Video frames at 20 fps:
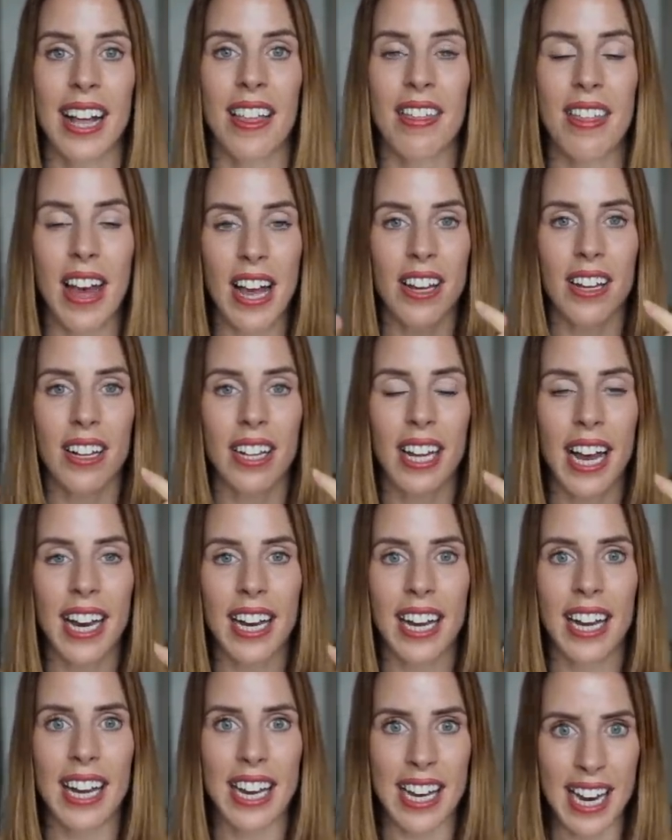that you're
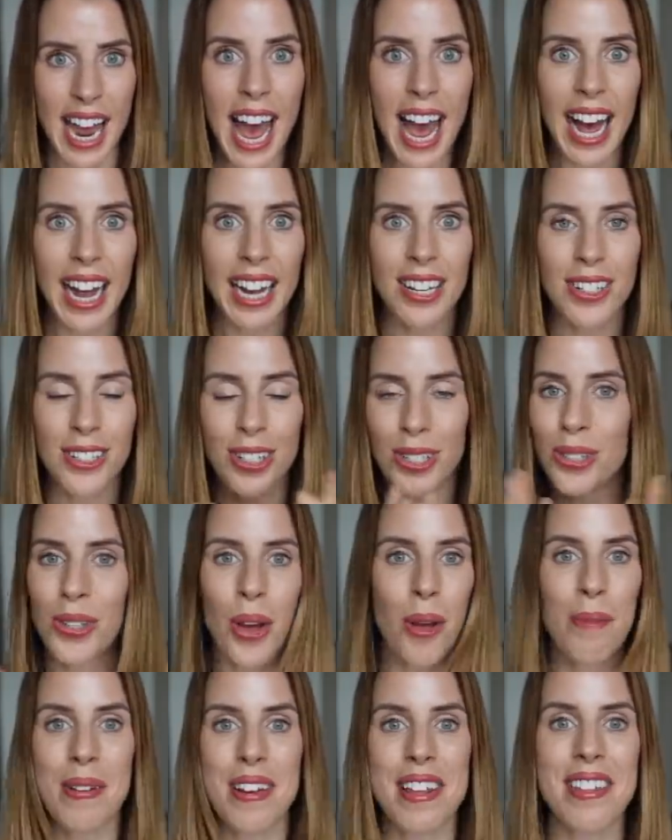like, yeah, to
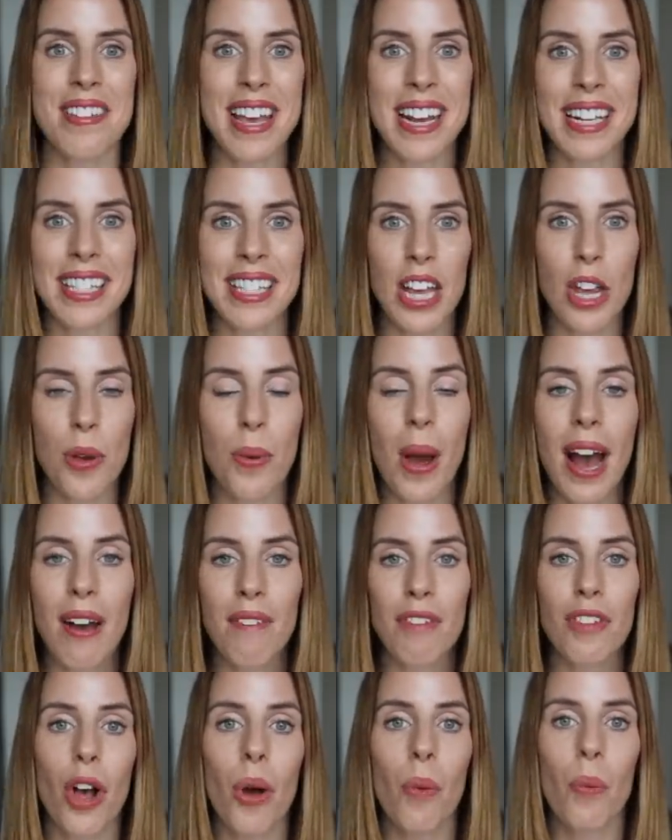so many things that you
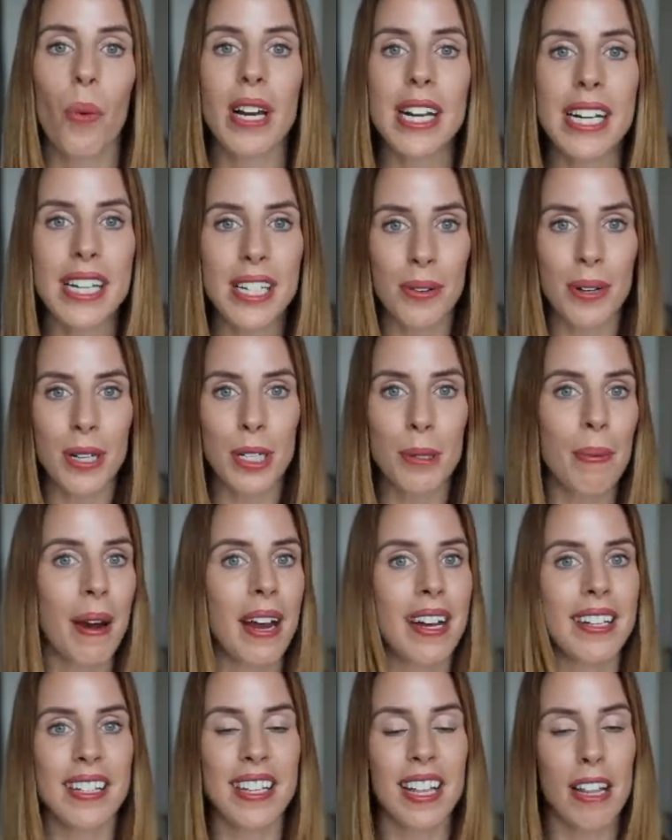have not wanted to
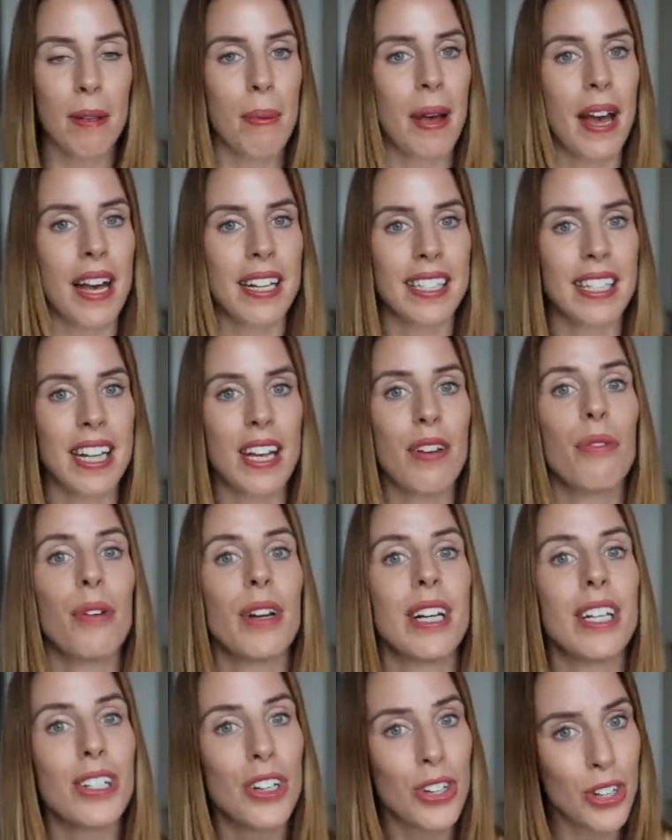express the other person that you've
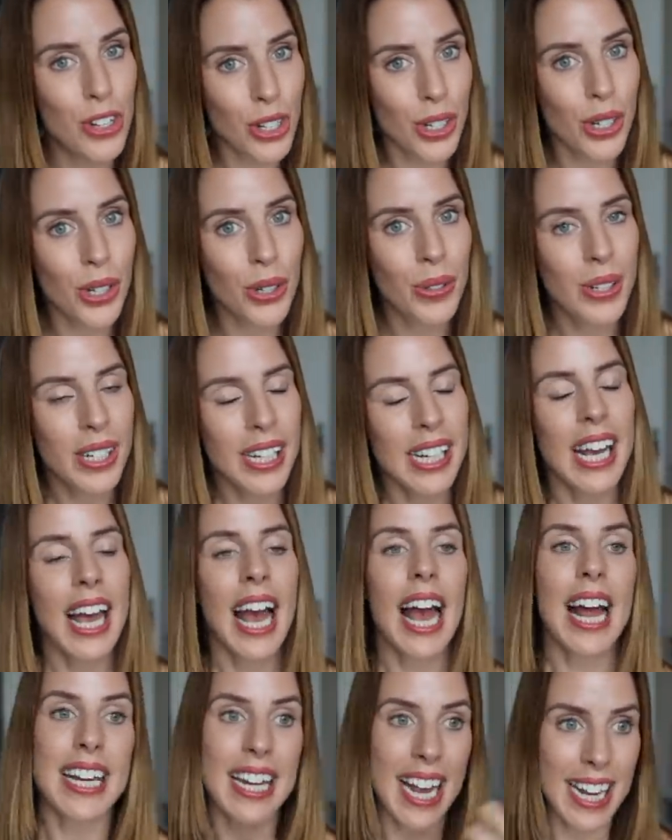wanted to do.
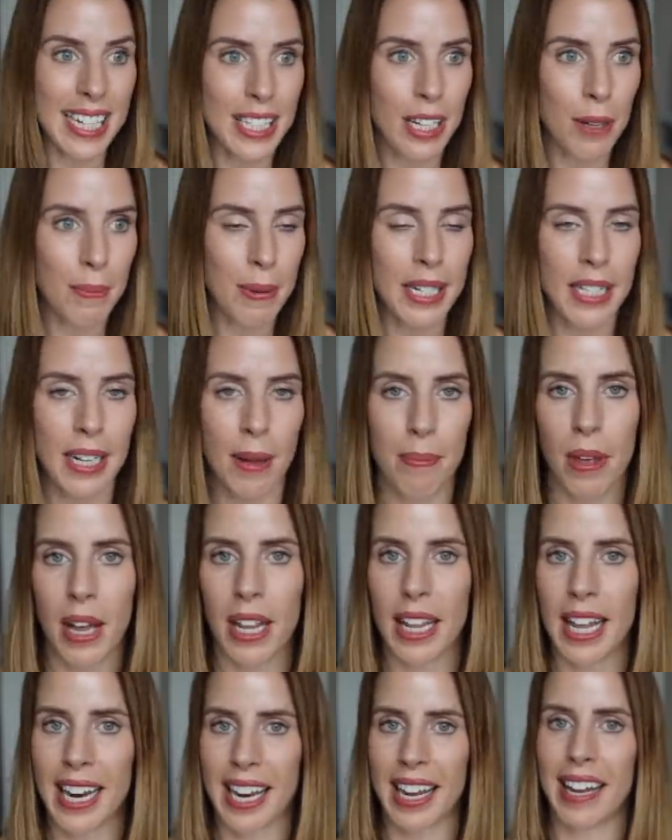And yes, there'll be some that
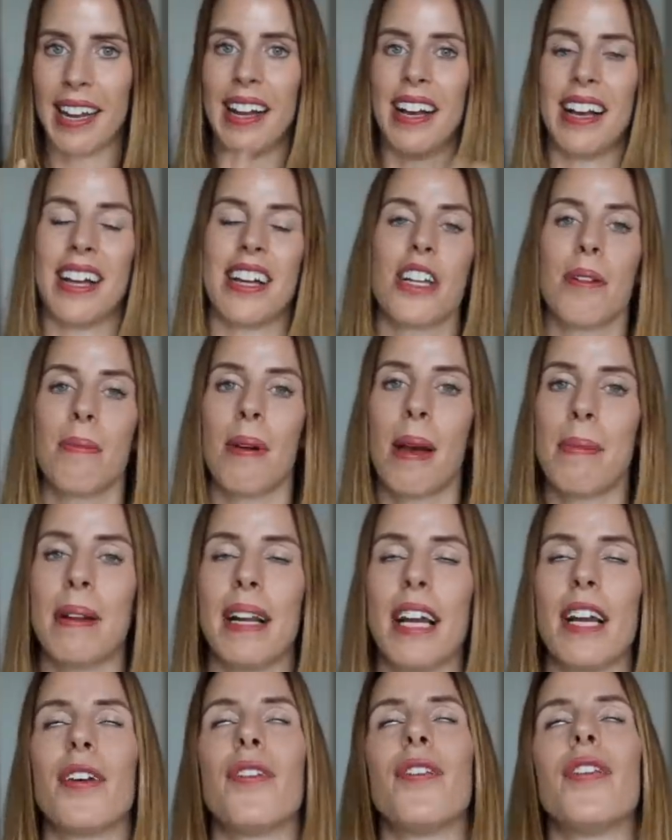are like, ugh, and you might be
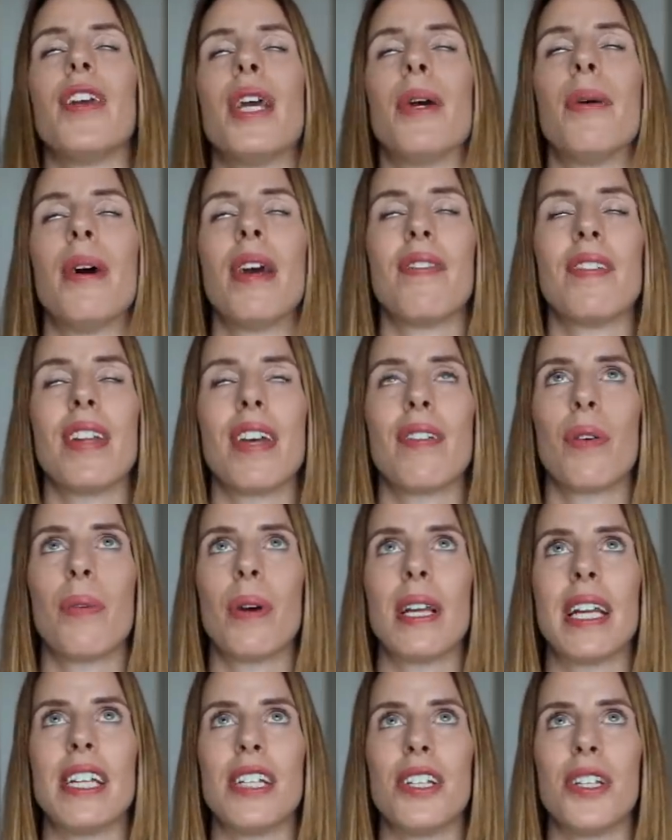like, phew, I've never
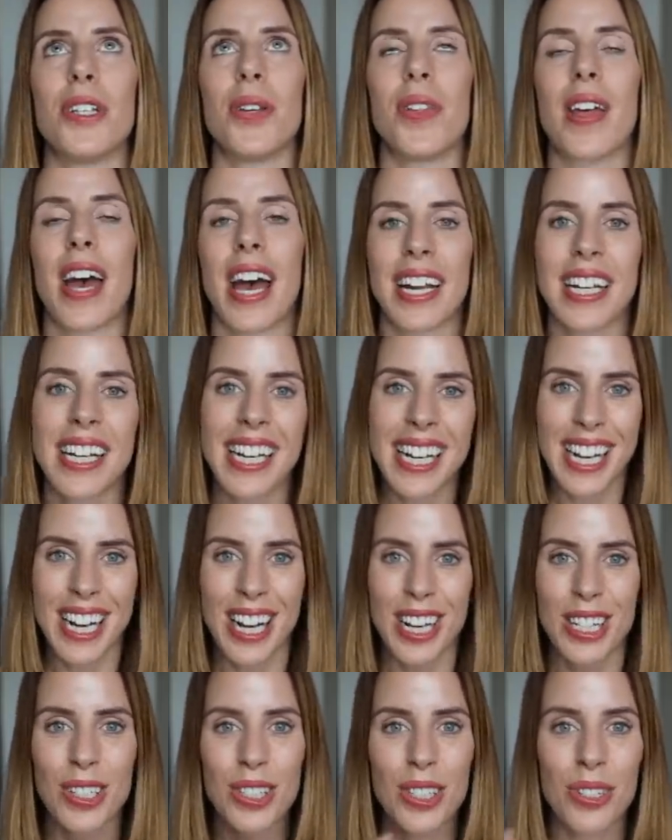wanted to do that.
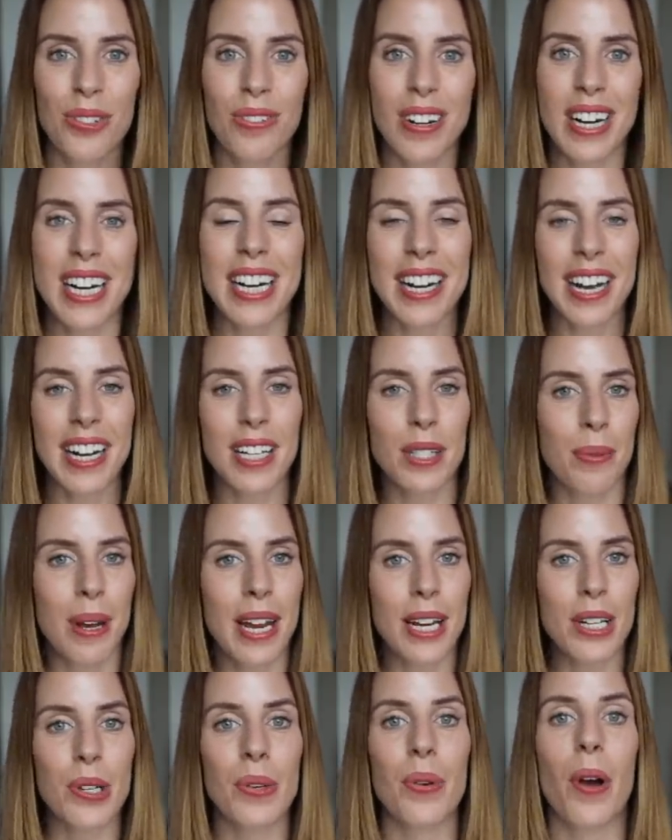So it's a really nice
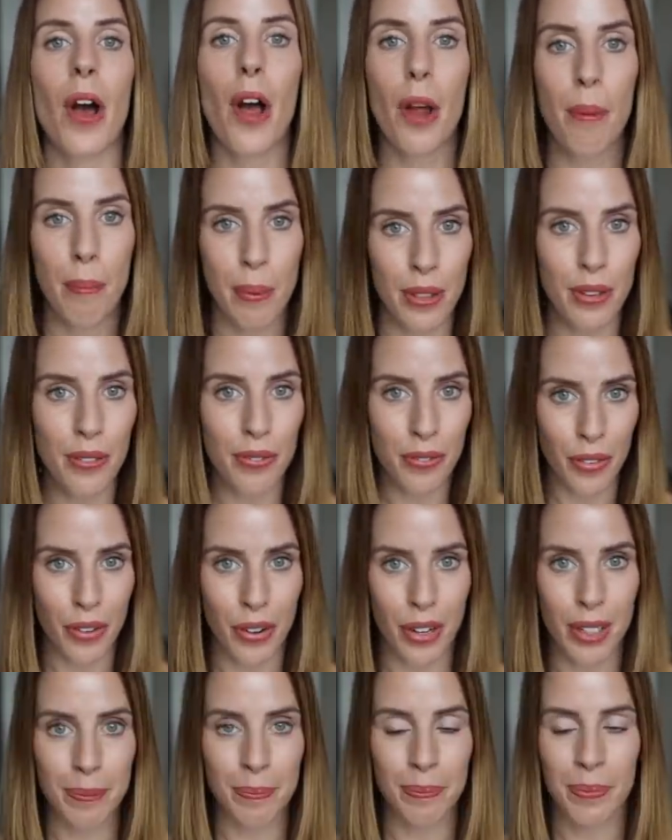way to open the
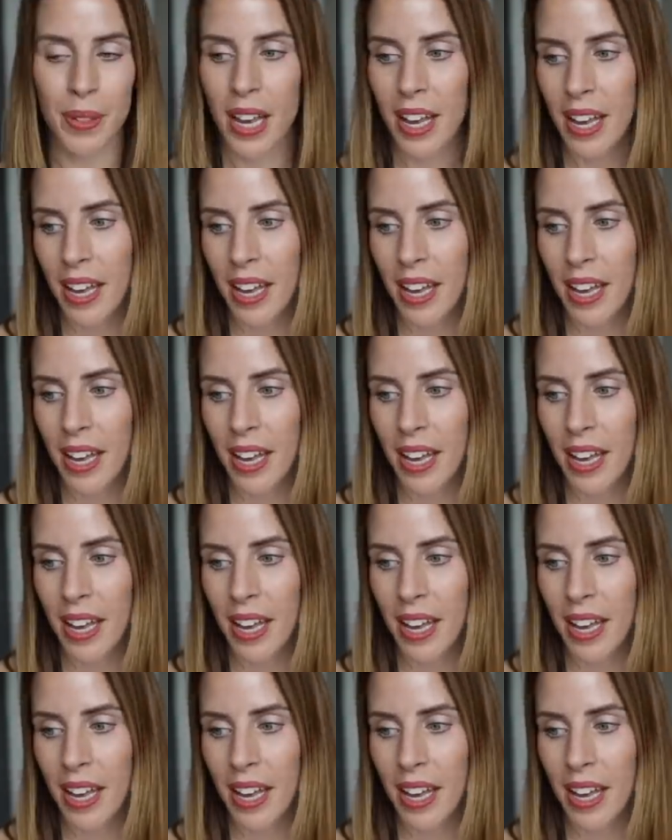forum,